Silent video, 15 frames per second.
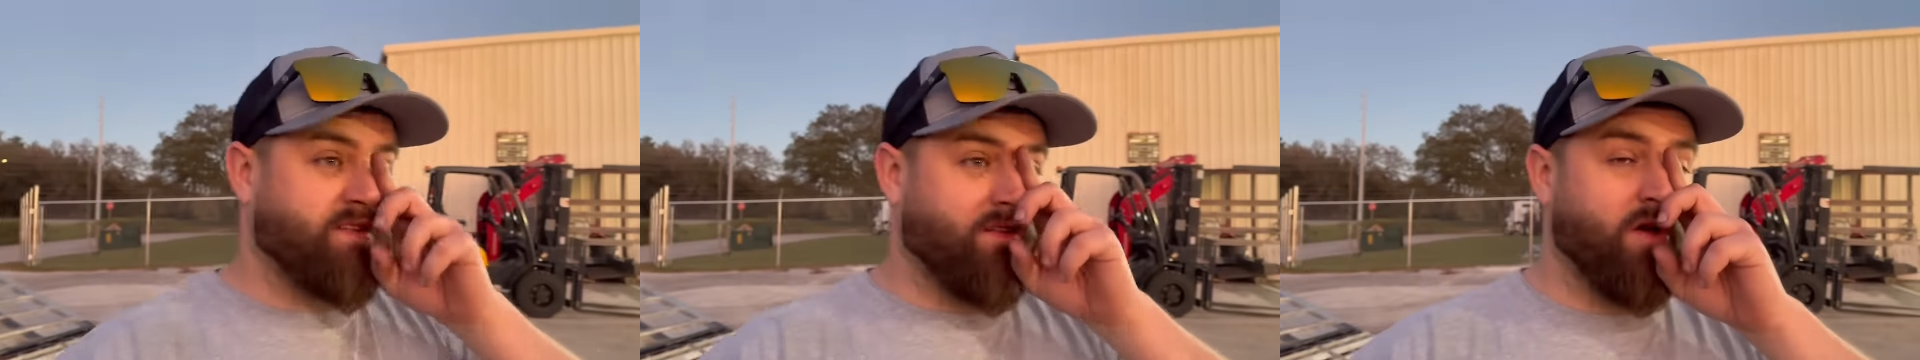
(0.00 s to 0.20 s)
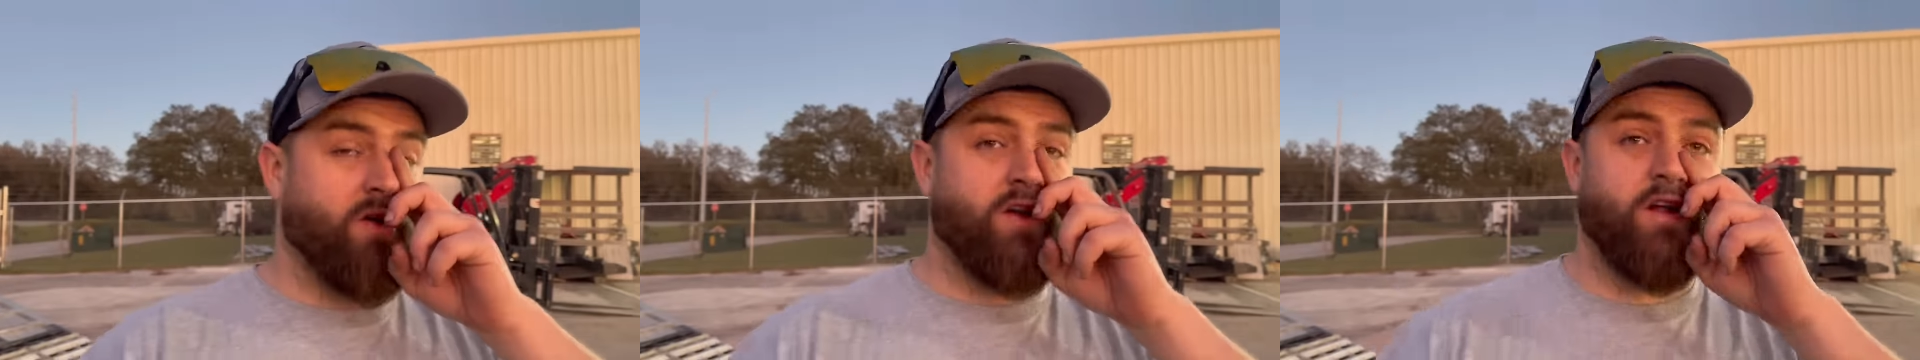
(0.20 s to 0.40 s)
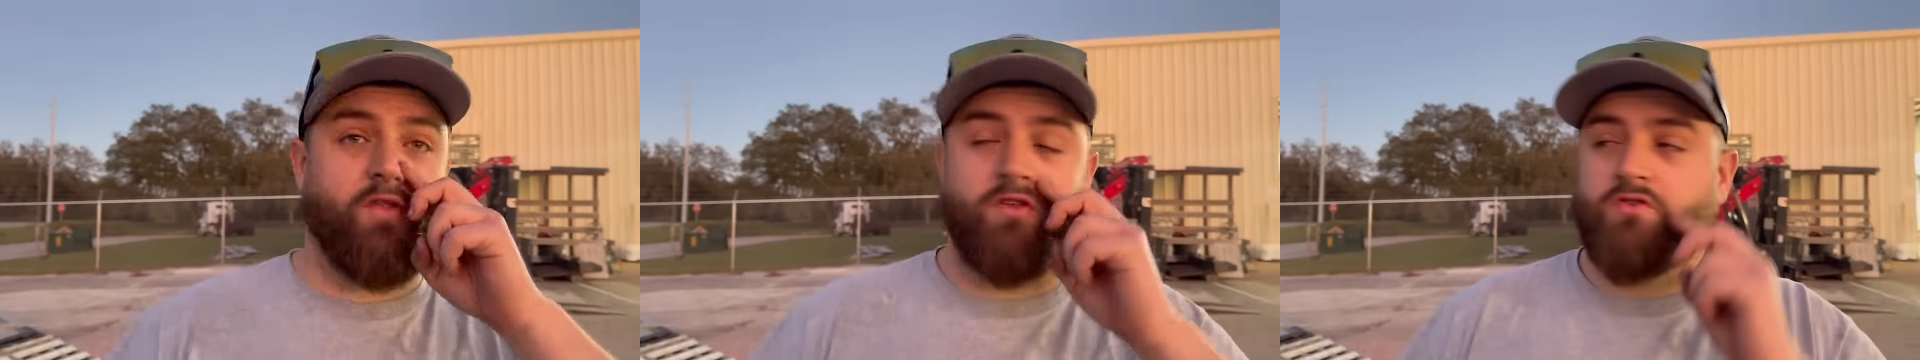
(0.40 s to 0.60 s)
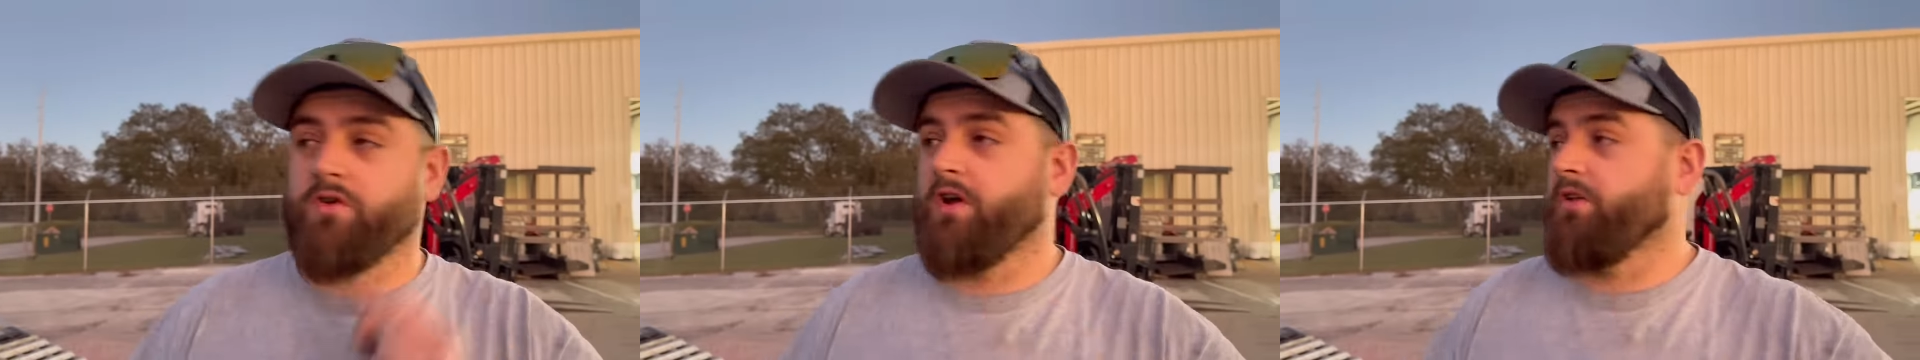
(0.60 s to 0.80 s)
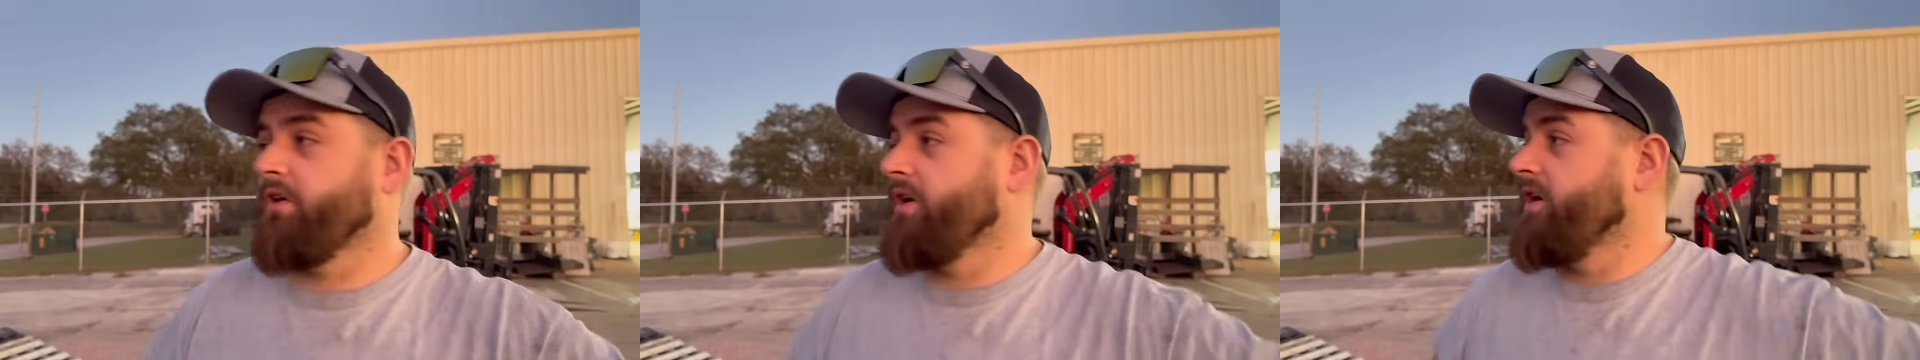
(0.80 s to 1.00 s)
loaded on the
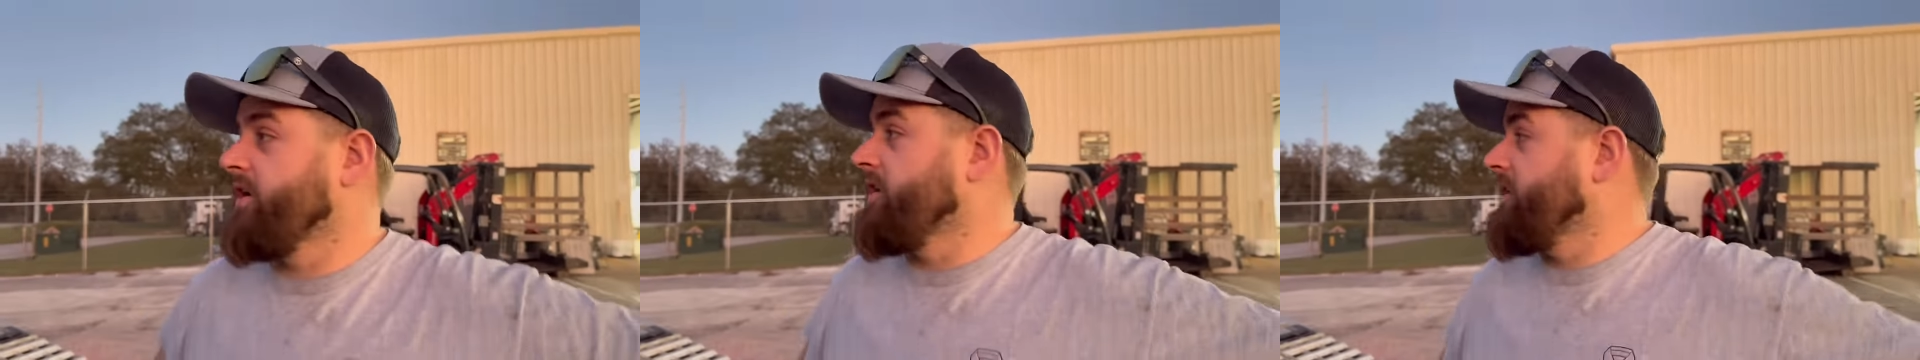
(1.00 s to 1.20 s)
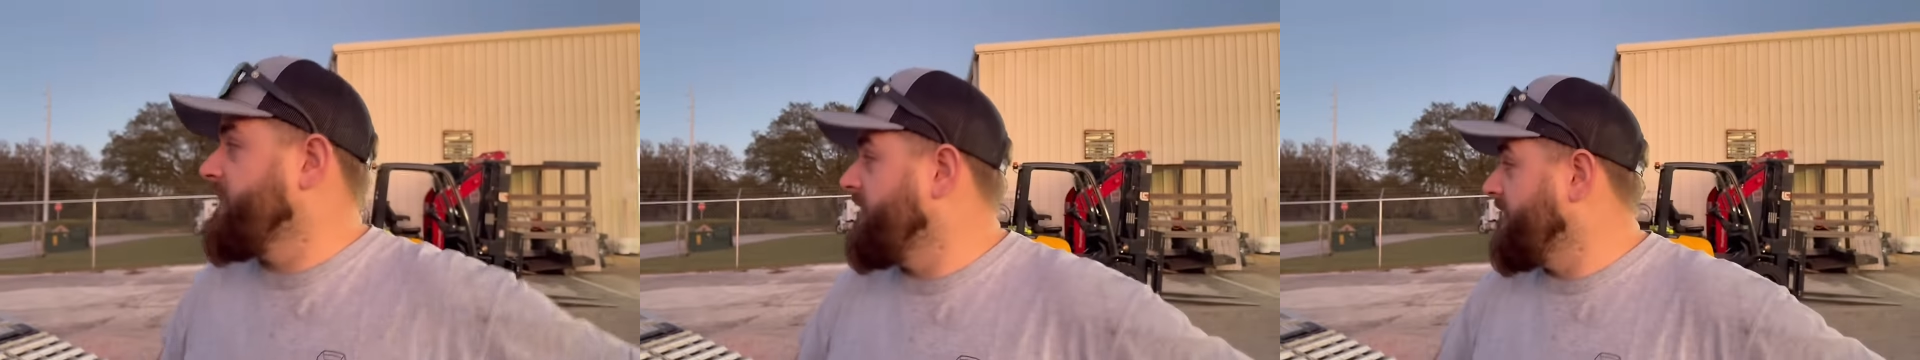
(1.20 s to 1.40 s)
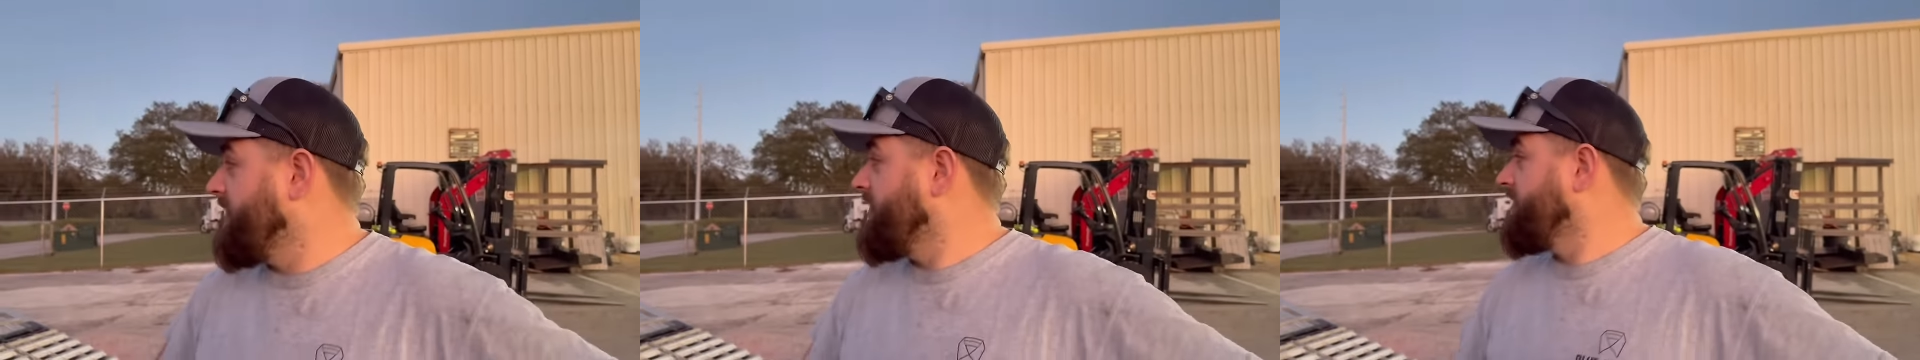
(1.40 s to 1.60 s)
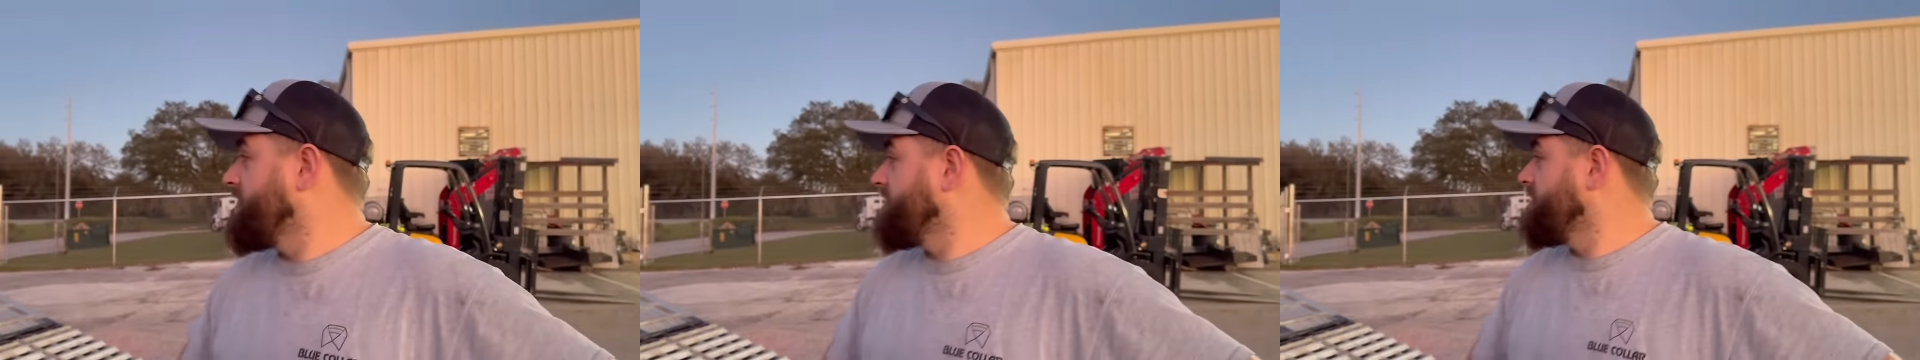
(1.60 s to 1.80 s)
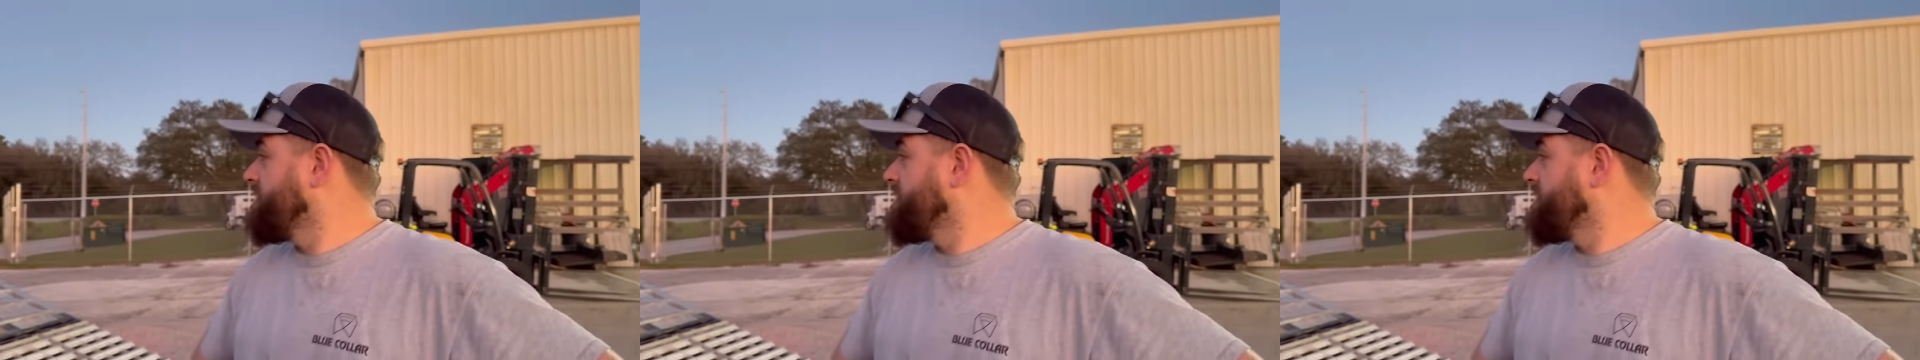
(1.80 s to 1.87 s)
trailer here and